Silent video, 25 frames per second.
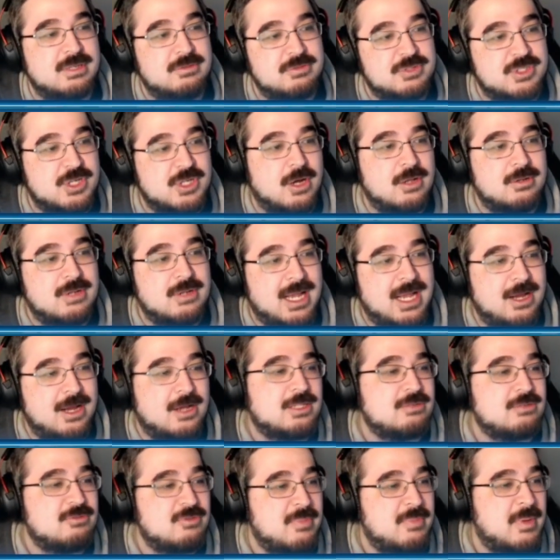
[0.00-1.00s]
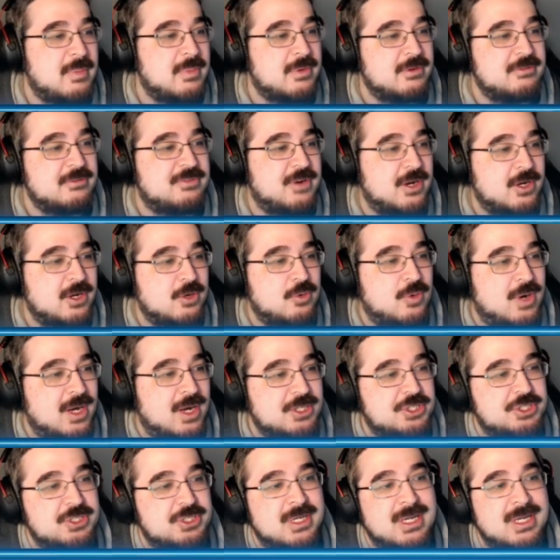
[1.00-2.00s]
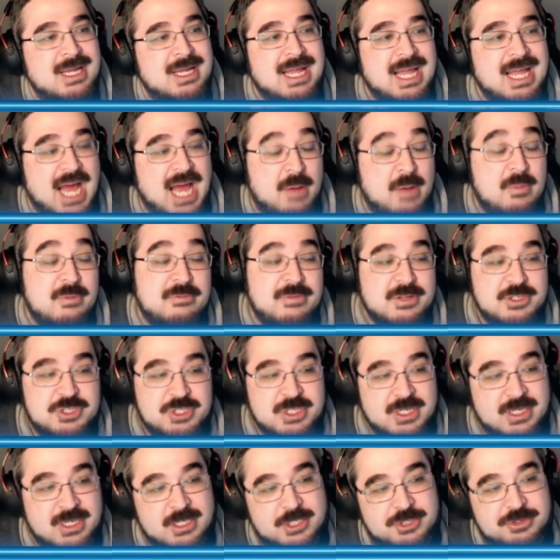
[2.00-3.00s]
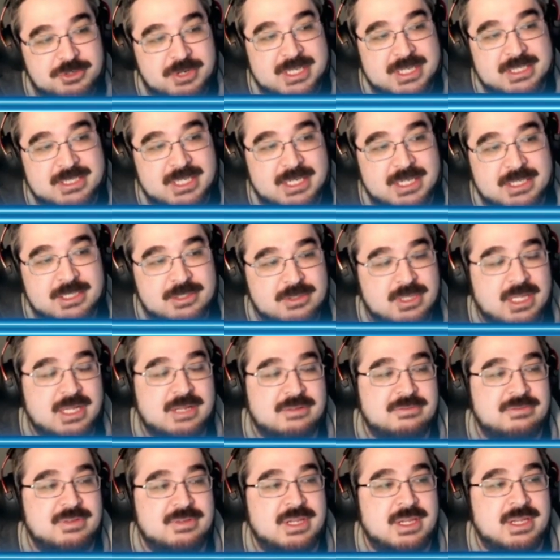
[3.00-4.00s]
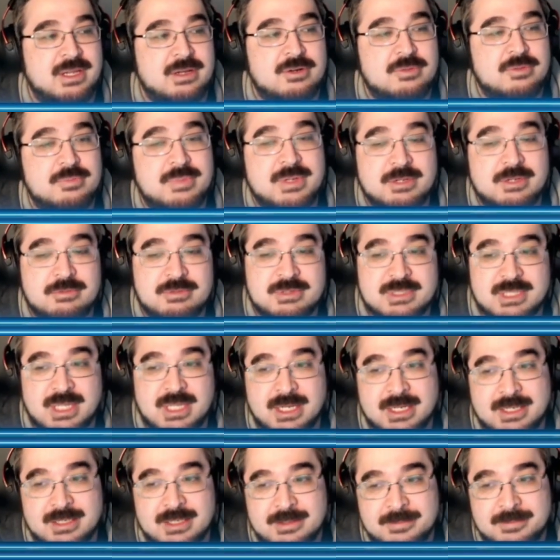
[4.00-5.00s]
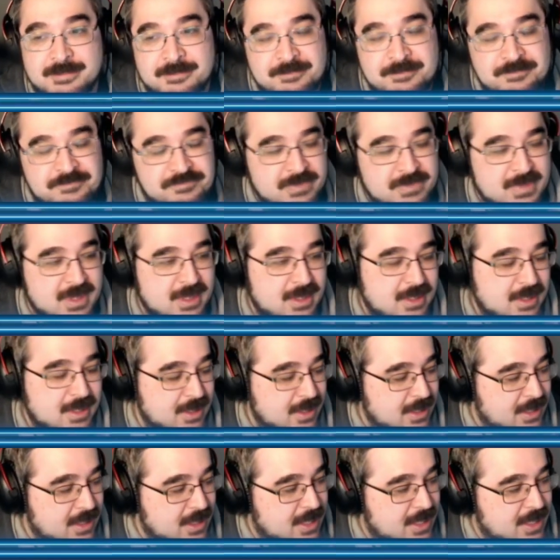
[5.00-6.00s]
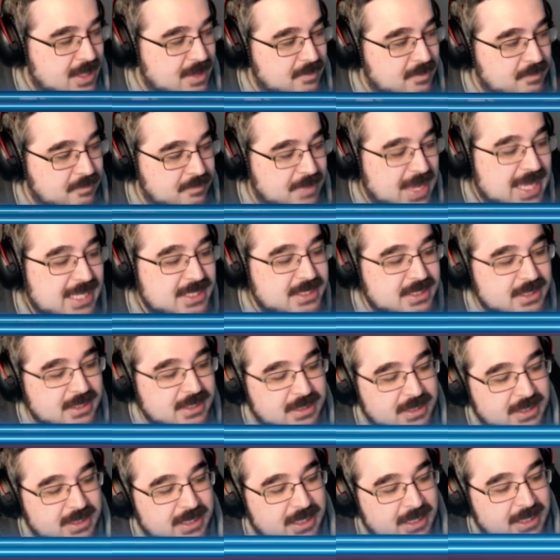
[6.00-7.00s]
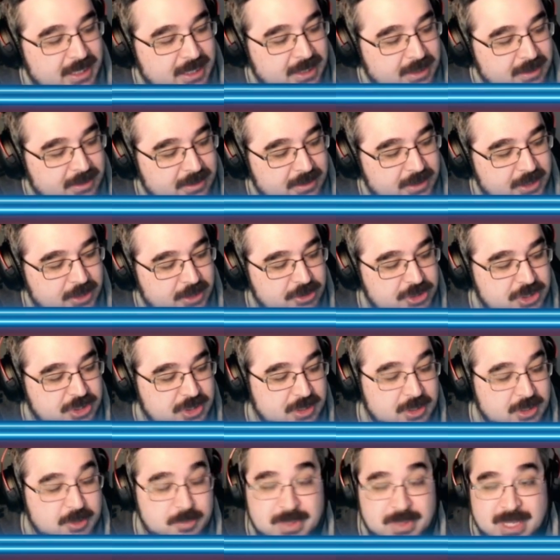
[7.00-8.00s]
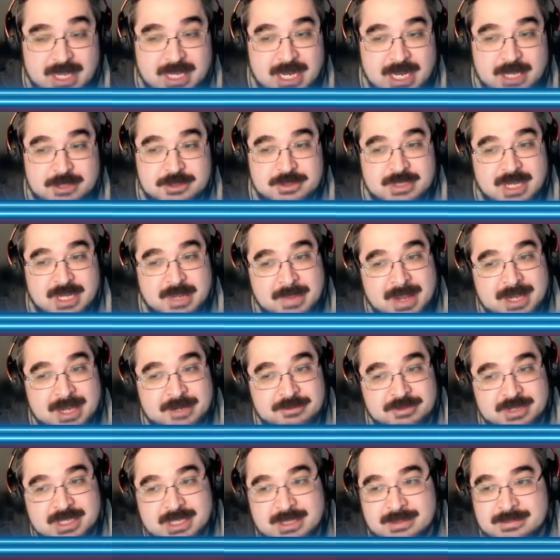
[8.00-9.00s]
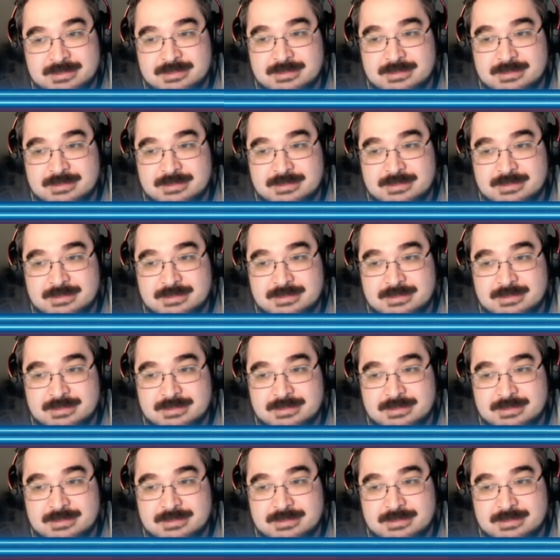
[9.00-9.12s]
It was called, I called it Remembering Firewatch. I'm eventually going to translate into like a video, but it was like basically you play a character named Henry.